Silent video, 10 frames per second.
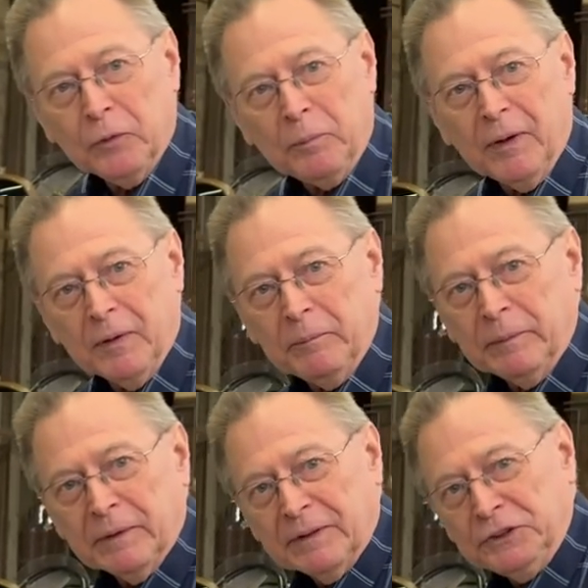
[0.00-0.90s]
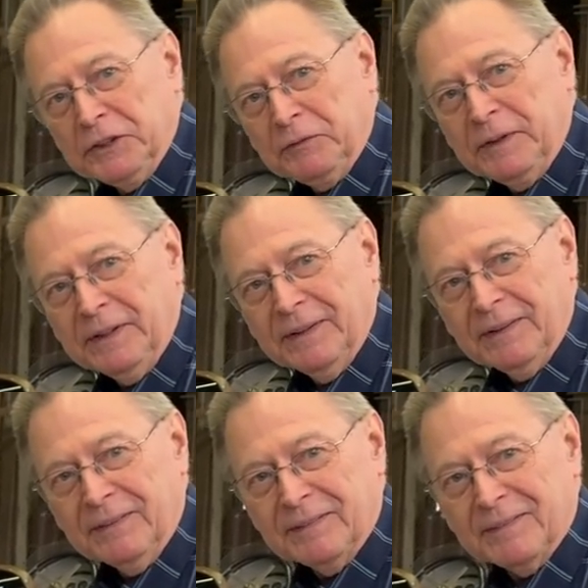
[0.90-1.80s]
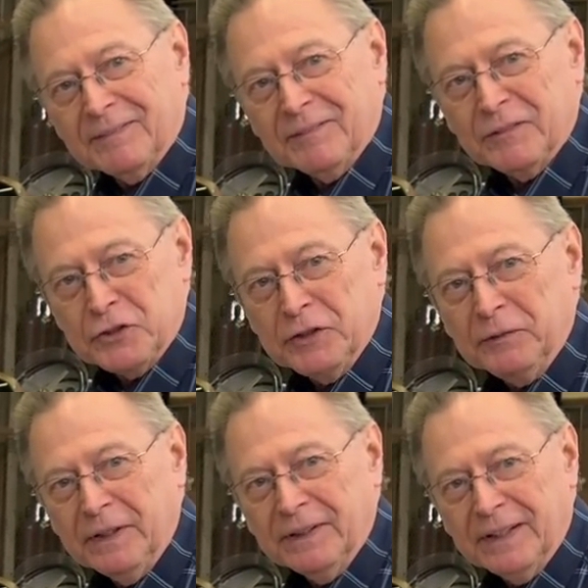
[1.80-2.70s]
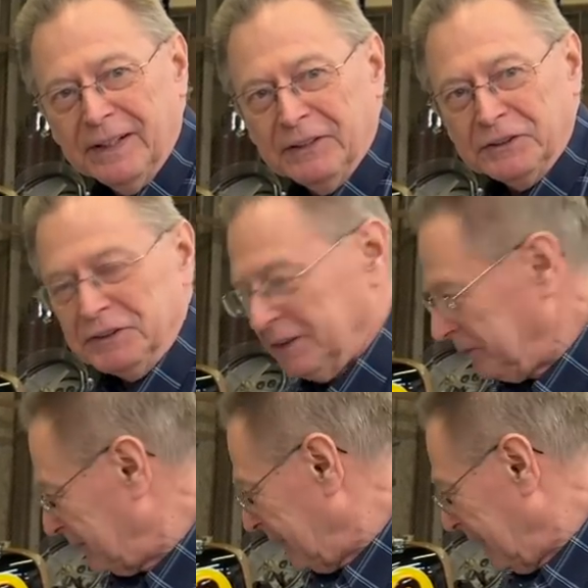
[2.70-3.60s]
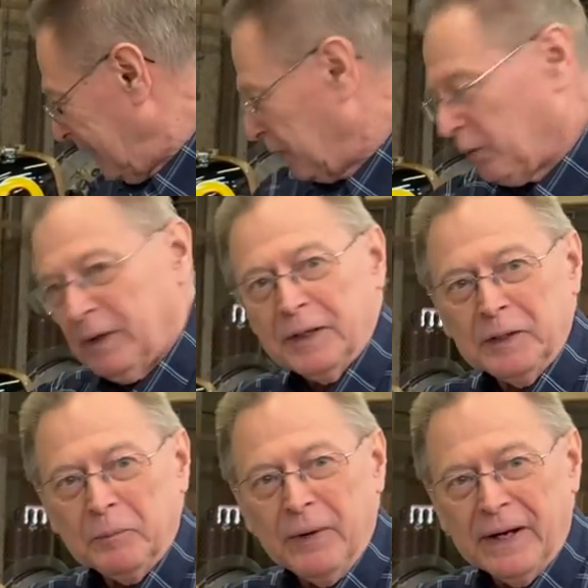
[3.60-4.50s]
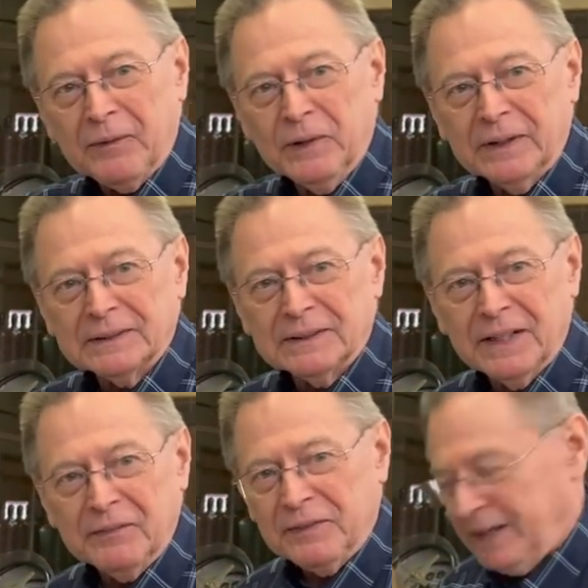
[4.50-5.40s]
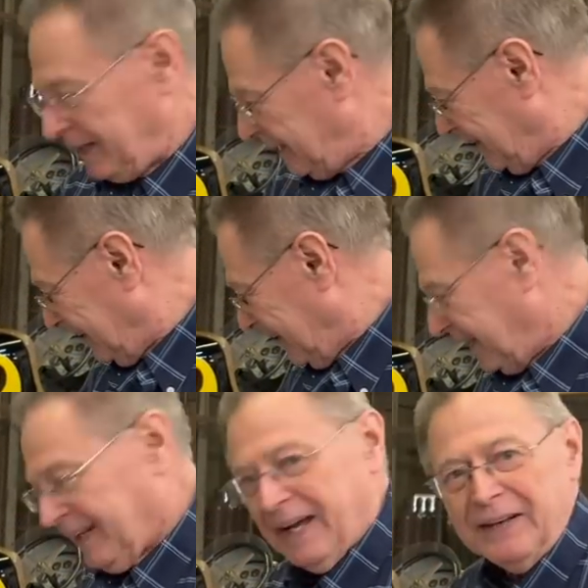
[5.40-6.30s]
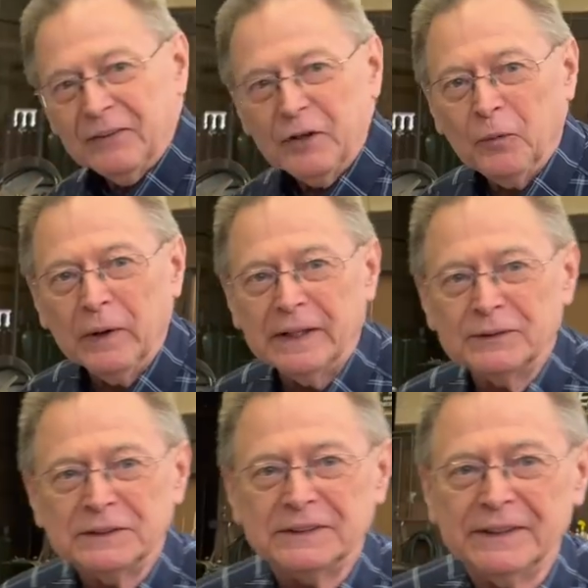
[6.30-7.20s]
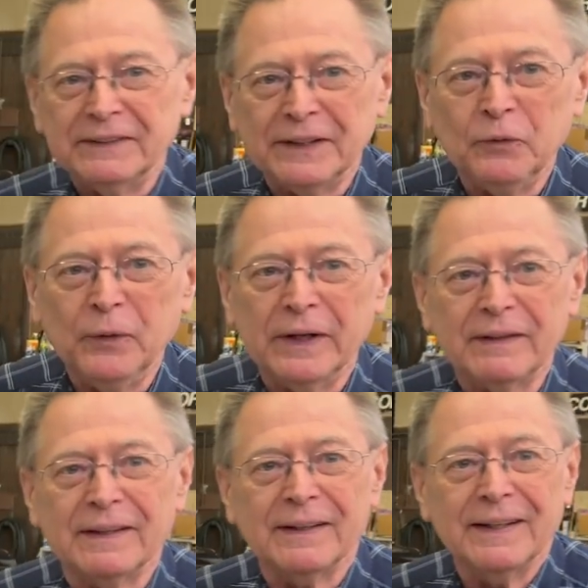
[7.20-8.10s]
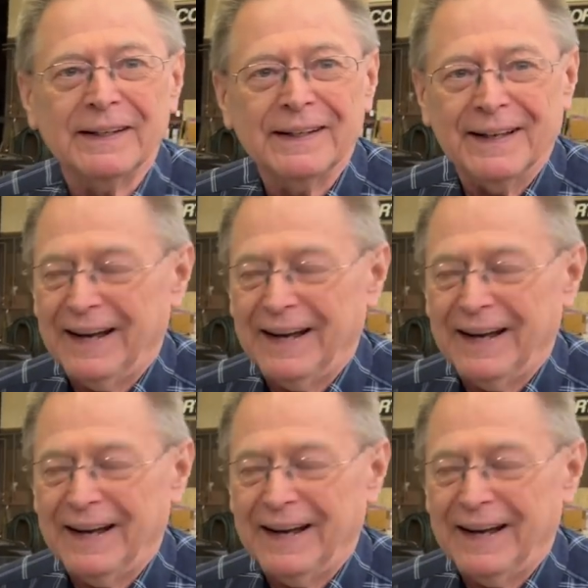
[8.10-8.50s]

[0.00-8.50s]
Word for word: pump, shifting the, shifting the gear shift, and working the brake with his left hand. And I don't know what he's steering with his knees.